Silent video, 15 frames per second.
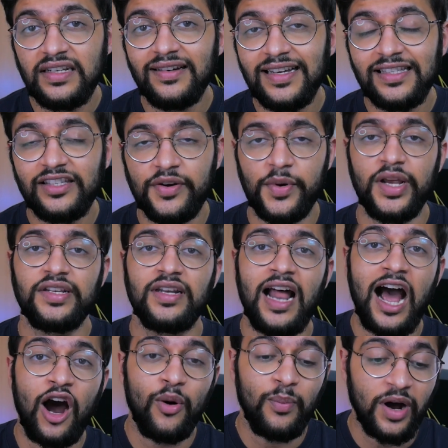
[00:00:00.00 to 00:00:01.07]
into consideration
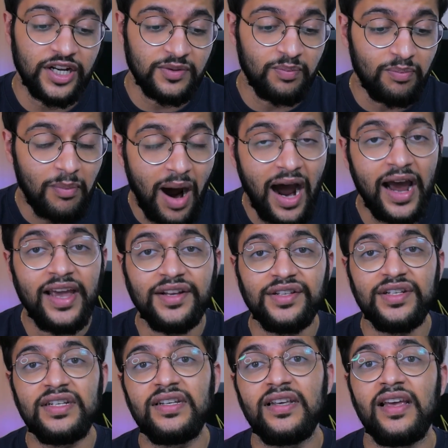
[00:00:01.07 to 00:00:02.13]
how much my
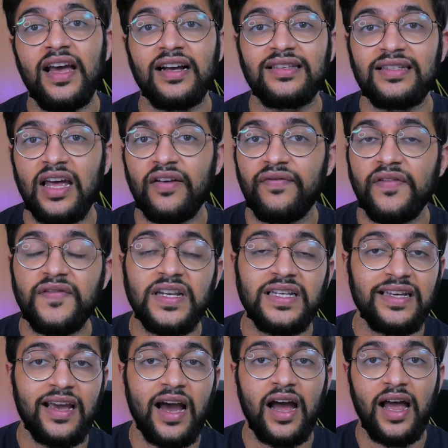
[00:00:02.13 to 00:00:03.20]
GTX 1050
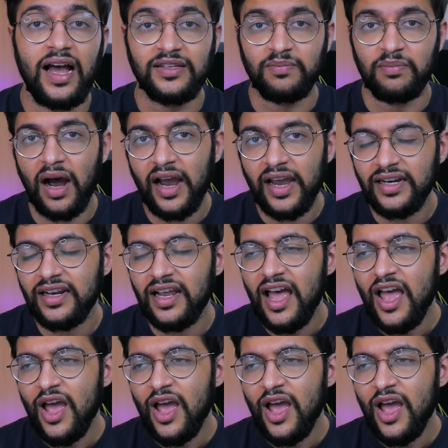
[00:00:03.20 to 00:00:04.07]
Ti has mined,